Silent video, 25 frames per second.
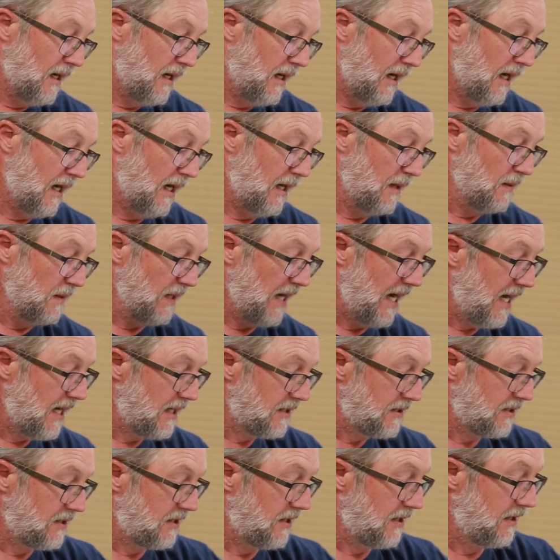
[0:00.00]

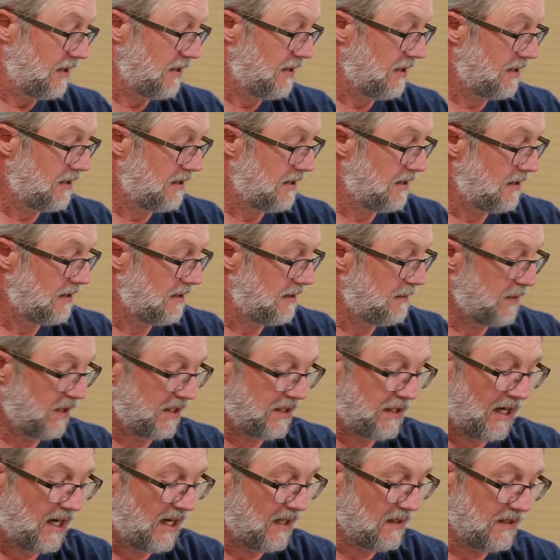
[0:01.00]
last but
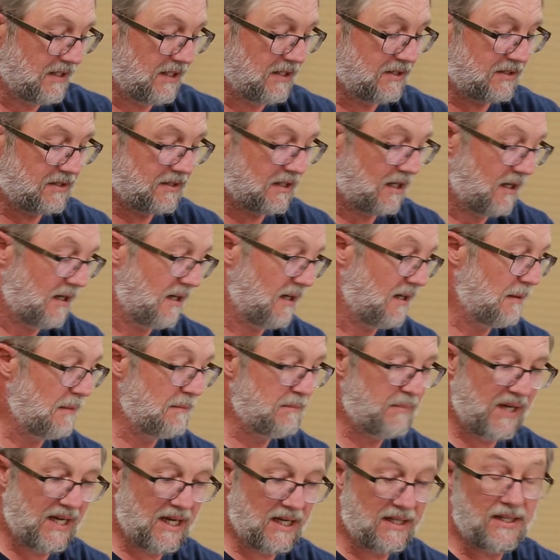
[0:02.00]
not least are
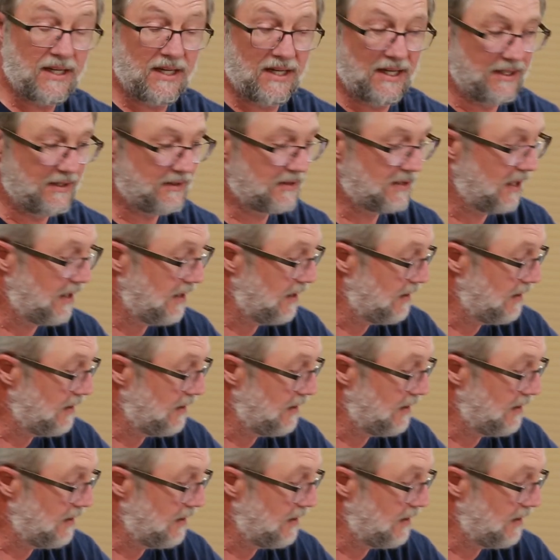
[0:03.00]
Band-Aids. I